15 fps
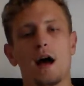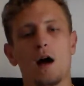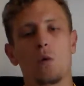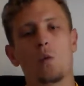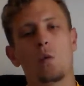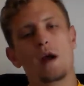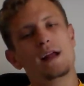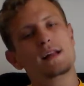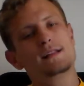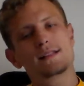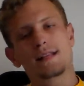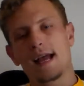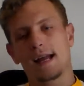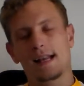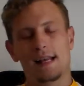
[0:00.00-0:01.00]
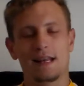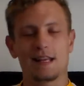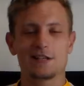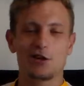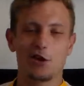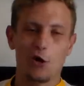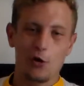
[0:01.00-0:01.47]
Now, in tackling,
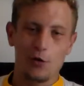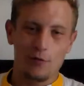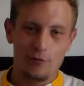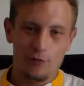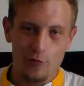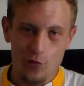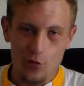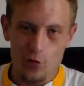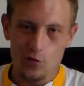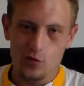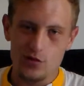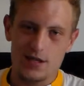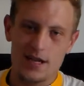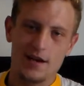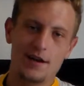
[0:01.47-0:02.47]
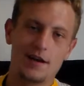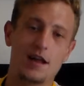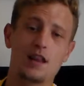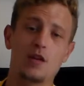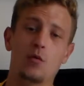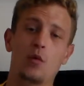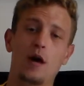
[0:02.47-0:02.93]
there's a lot of rules and
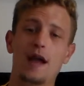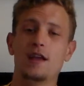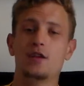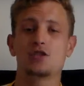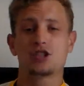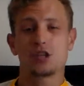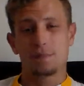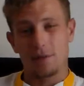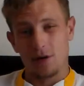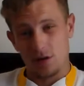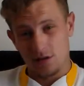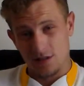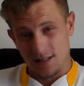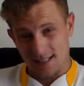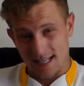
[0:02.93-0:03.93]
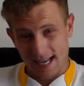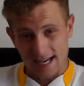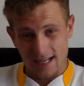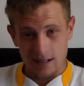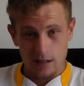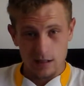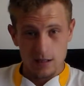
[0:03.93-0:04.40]
the way you're supposed to
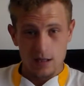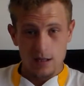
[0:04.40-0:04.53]
tackle.